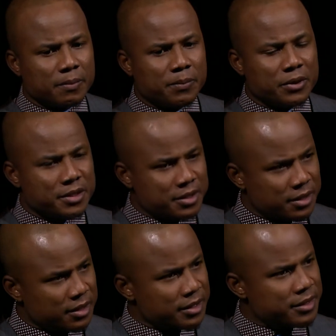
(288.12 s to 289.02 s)

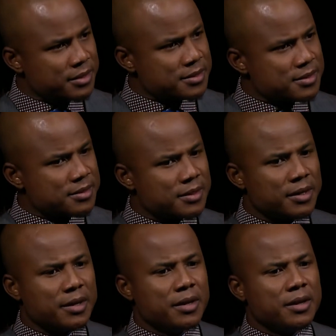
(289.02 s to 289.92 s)
political leaders
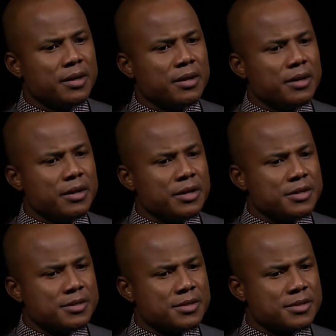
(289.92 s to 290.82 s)

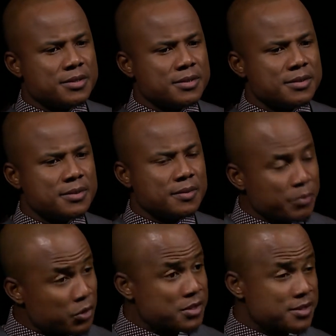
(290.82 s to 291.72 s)
is,
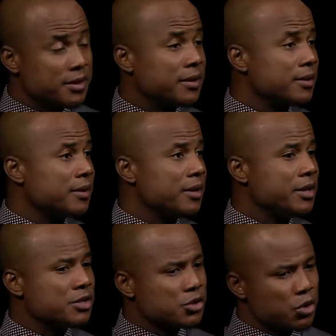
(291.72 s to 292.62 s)
personally,
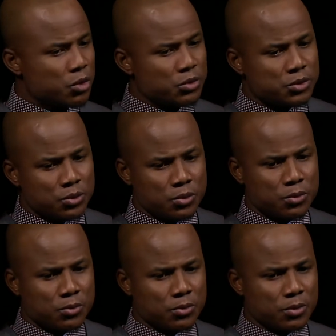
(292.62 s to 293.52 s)
is how
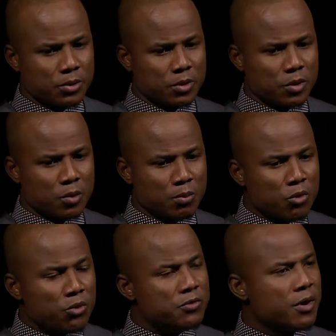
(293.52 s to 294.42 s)
to
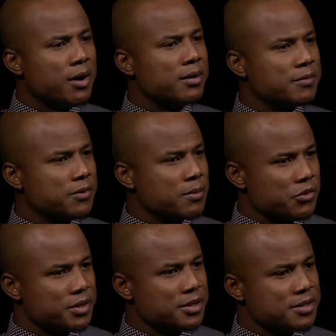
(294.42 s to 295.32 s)
move on from
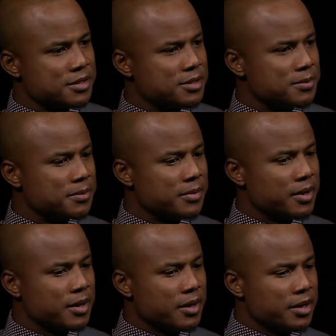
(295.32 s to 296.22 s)
criticism,
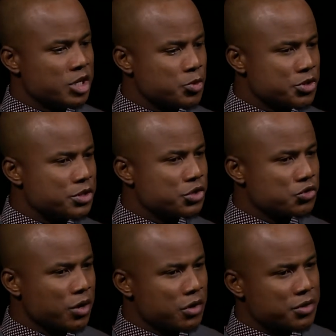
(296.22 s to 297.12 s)
especially
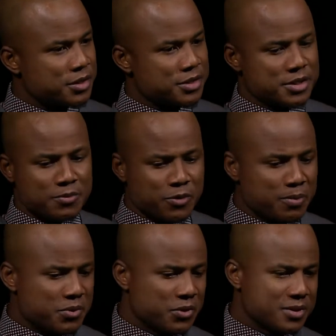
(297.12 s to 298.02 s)
strong criticism
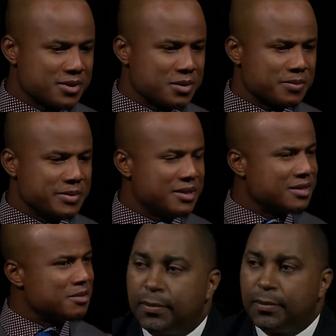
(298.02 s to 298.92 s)
from persons, be it
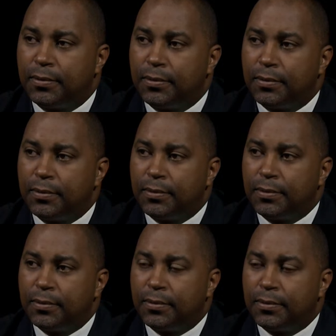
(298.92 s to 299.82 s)
in media or
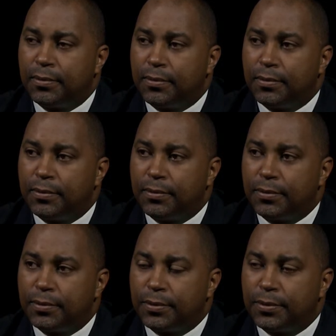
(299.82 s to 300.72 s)
your colleagues across the
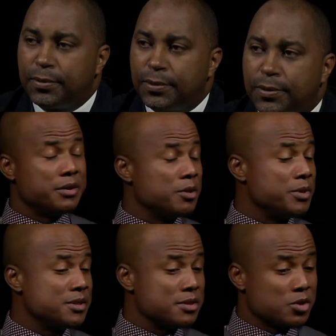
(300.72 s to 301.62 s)
floor or in the
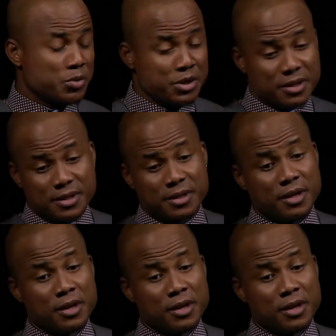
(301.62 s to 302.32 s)
business community.